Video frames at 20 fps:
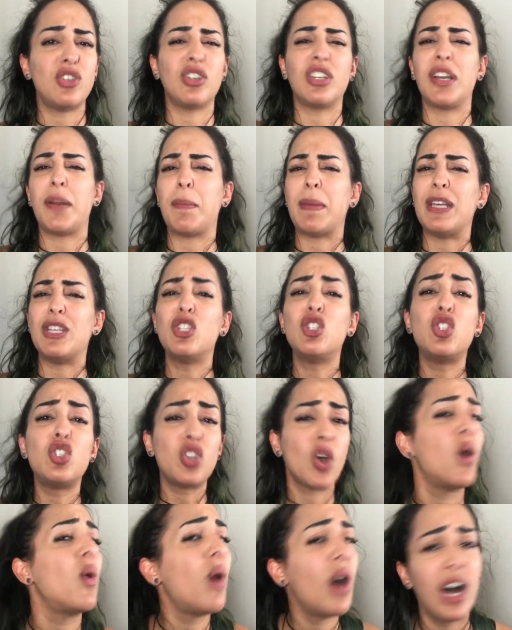You're going to be
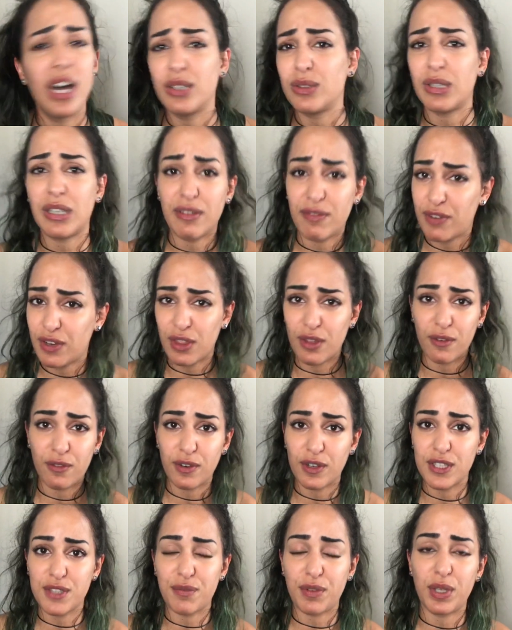so hungry for the
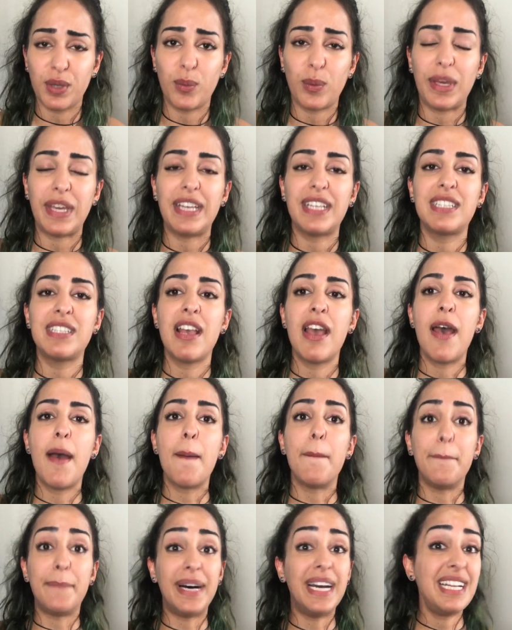first few weeks,
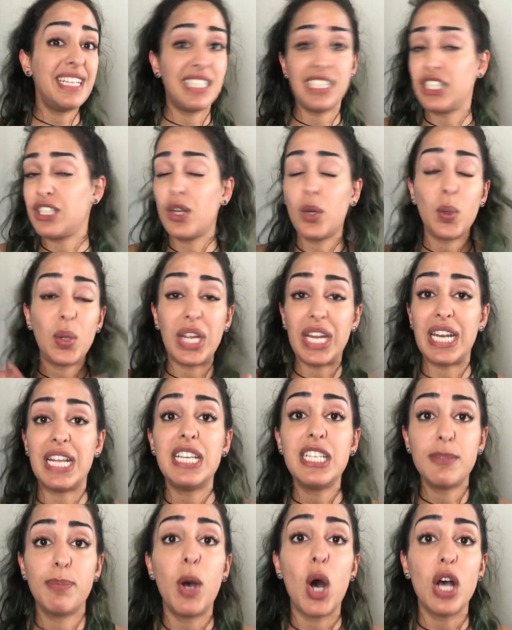but you know, it
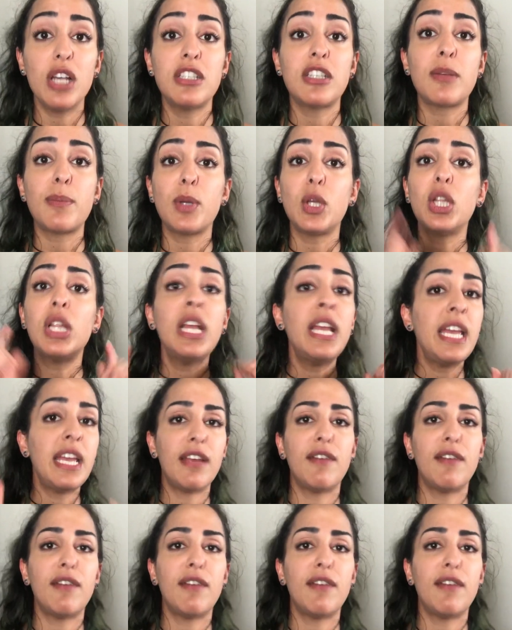is possible.